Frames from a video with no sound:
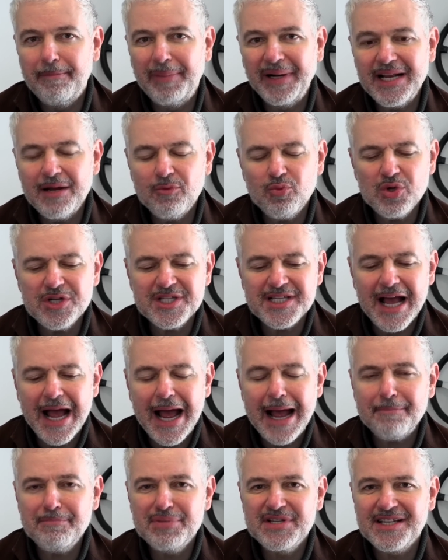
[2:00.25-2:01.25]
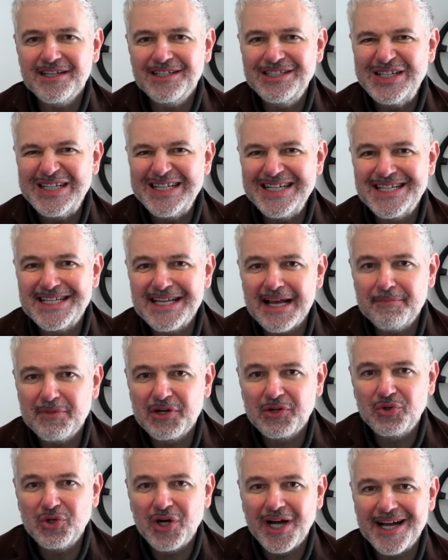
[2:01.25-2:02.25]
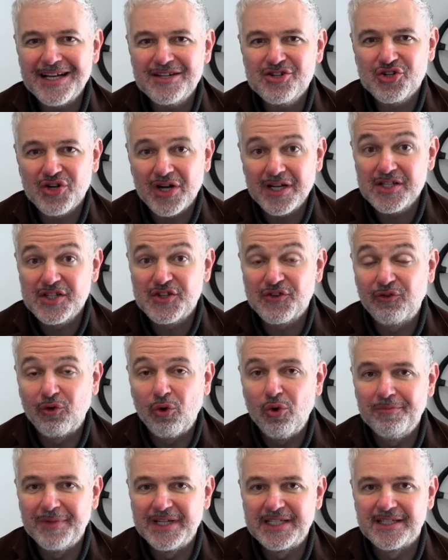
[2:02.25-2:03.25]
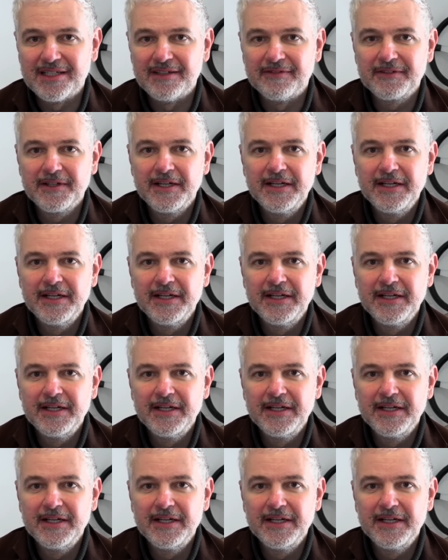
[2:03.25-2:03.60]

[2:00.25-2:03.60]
but it was absolutely seminal and transformative.